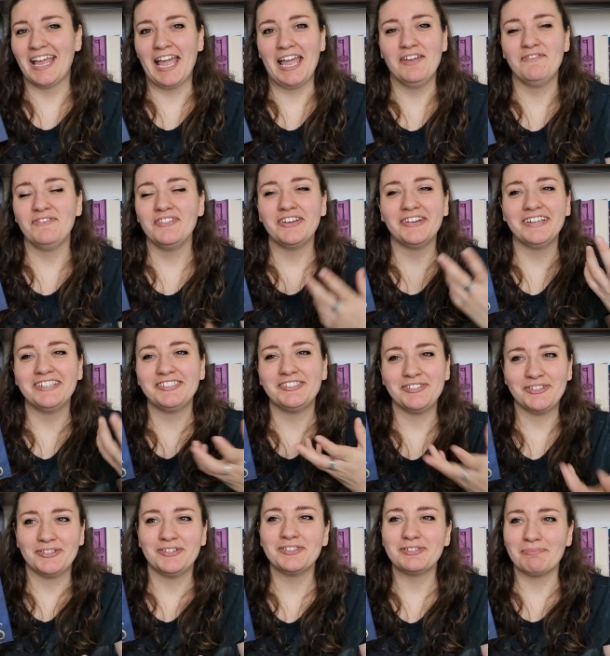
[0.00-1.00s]
if you're going
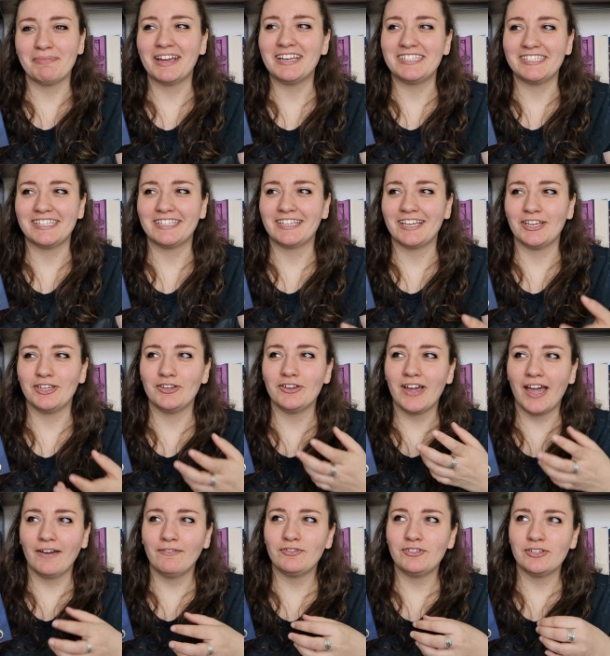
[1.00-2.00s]
to use magic, you
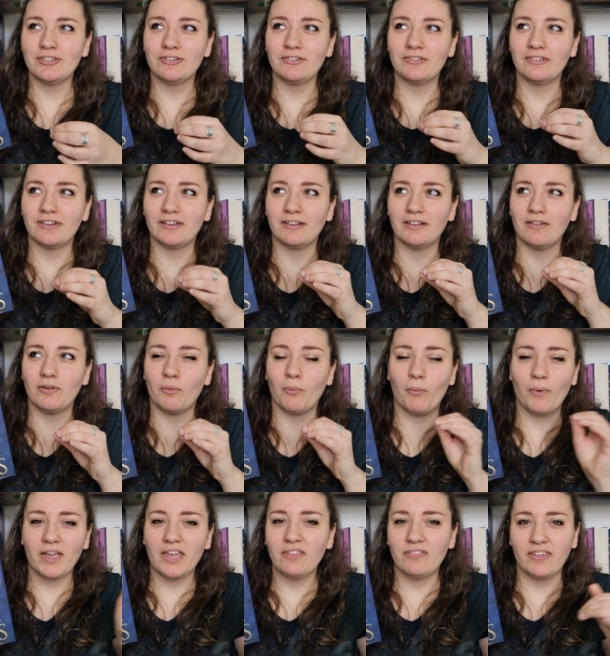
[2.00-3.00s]
have to
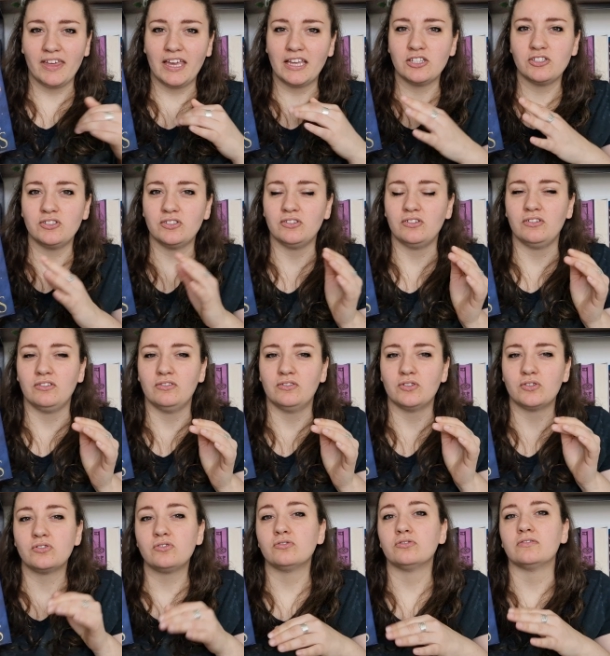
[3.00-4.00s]
weave it into
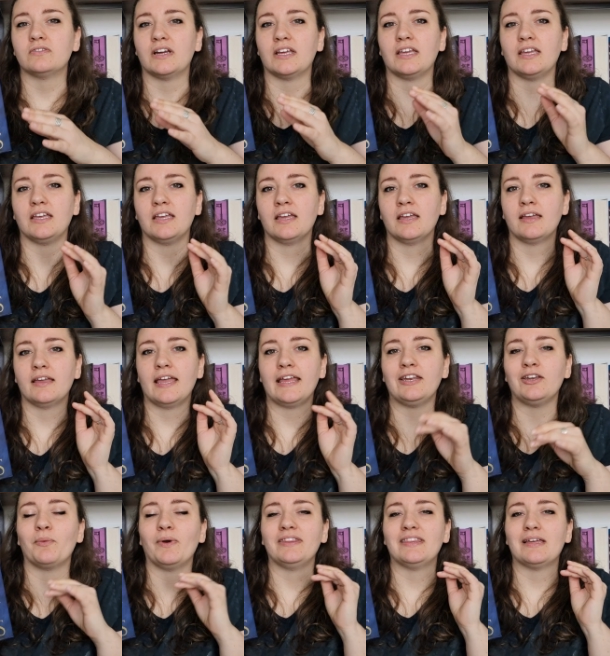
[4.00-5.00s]
the story
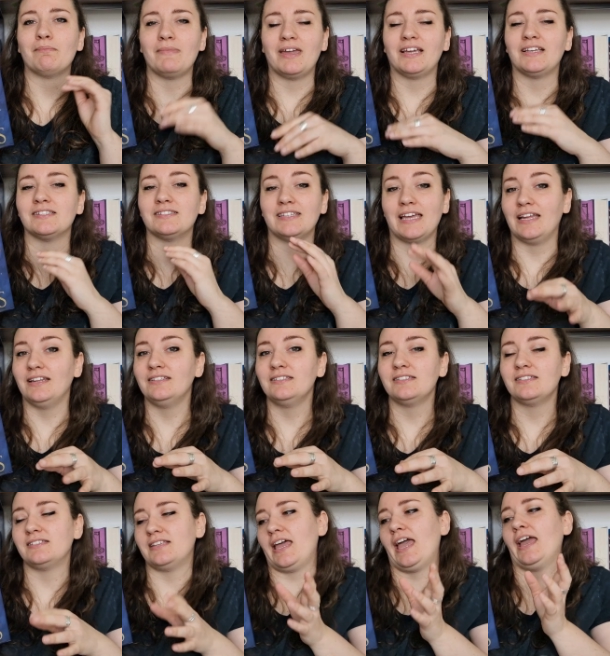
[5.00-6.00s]
in a way that makes
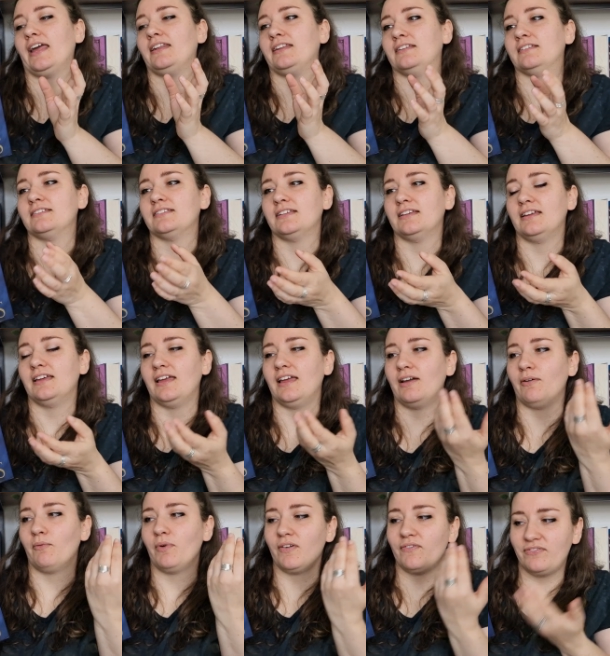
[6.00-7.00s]
sense. And
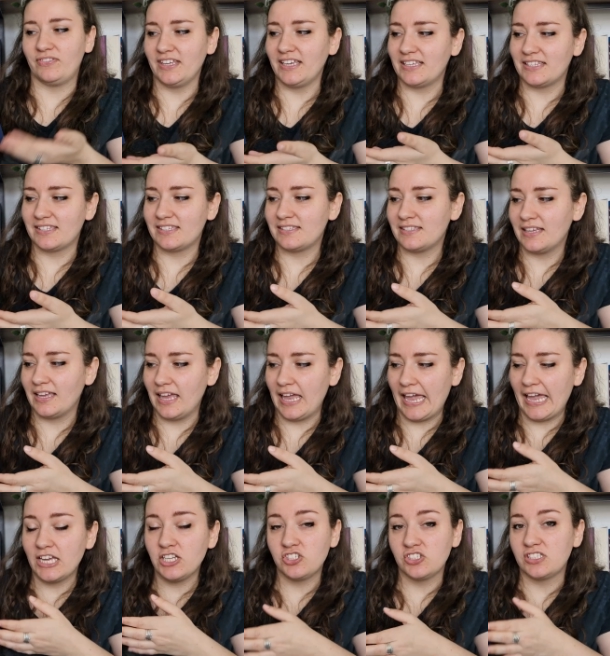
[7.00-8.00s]
with this,
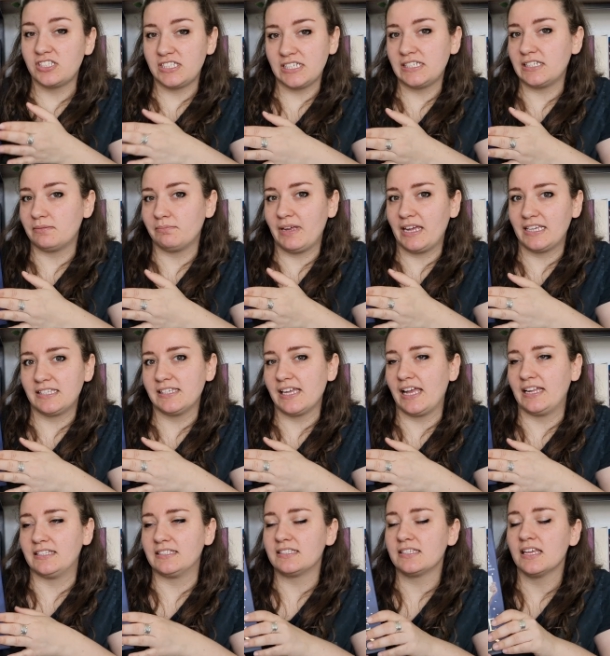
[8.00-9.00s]
it just didn't make
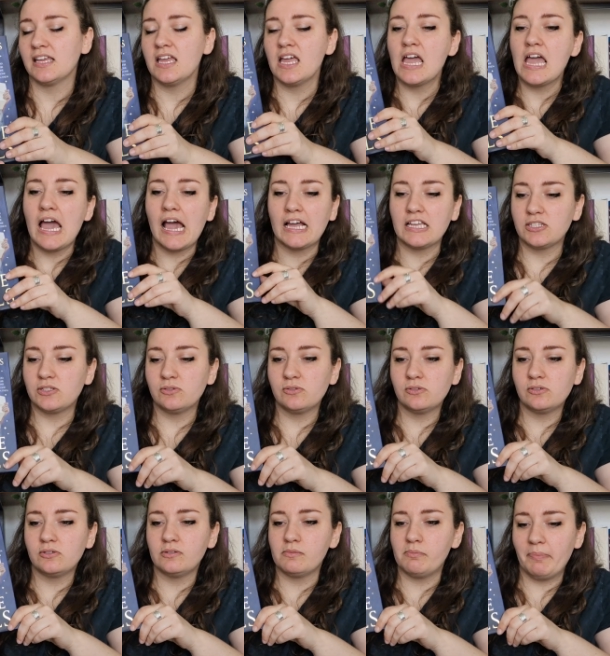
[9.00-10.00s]
sense. I
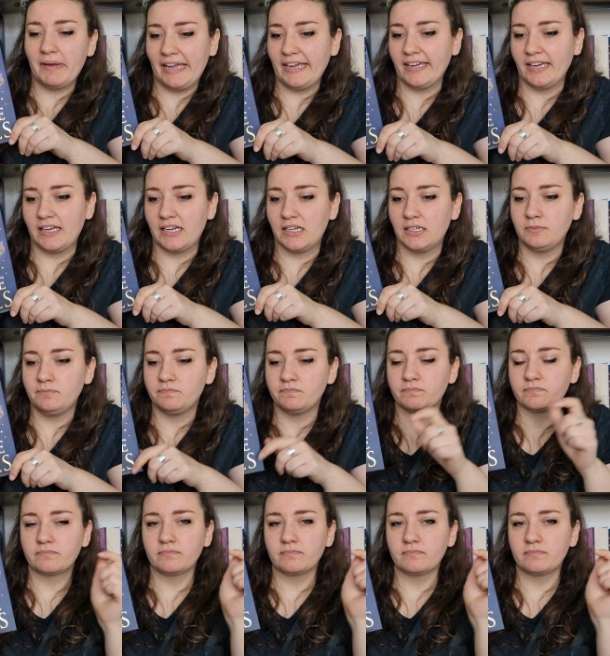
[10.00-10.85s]
saw Becca